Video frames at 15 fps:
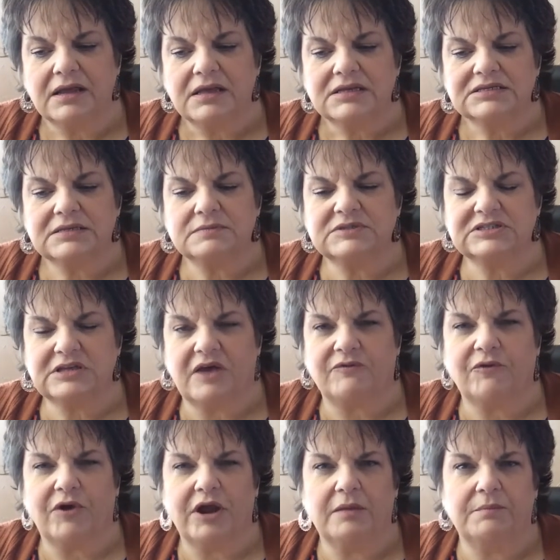some
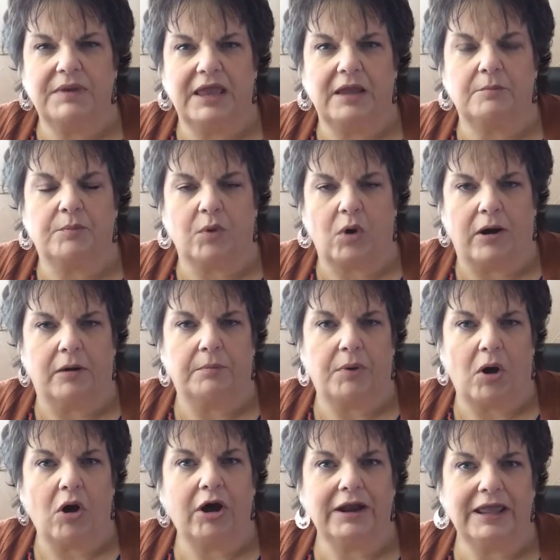suffering being brought
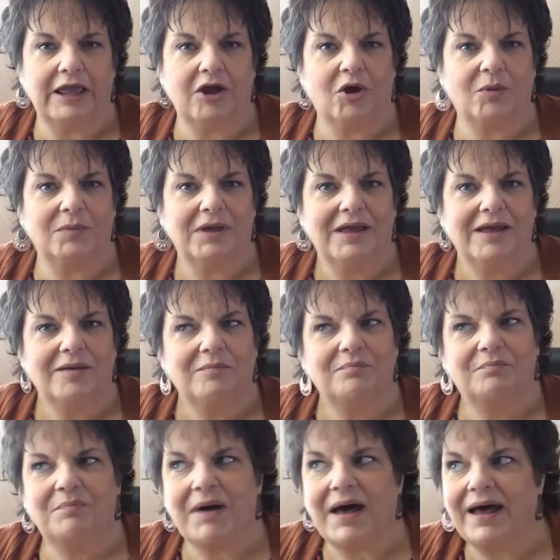upon him
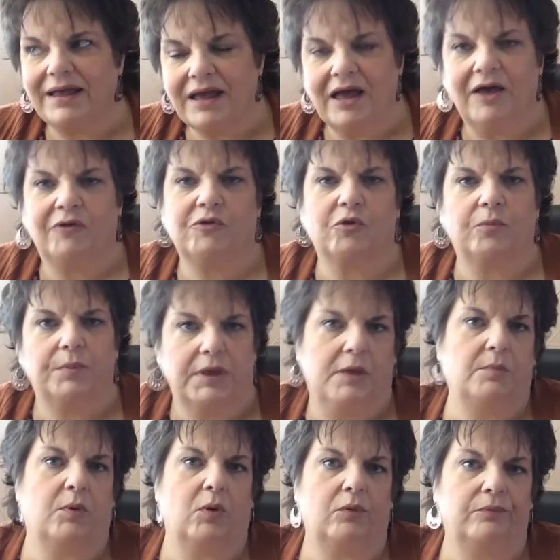by other
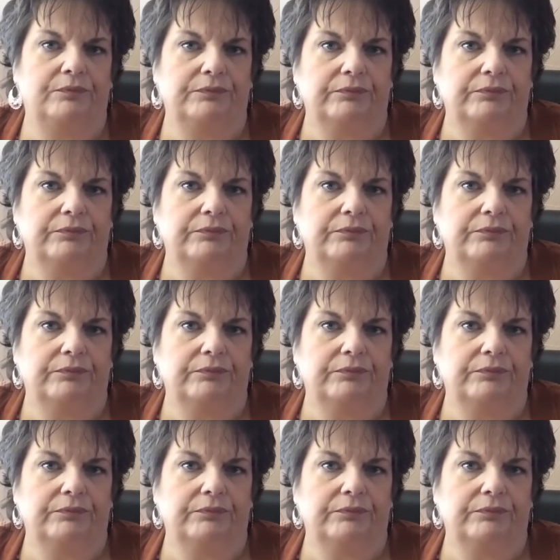people,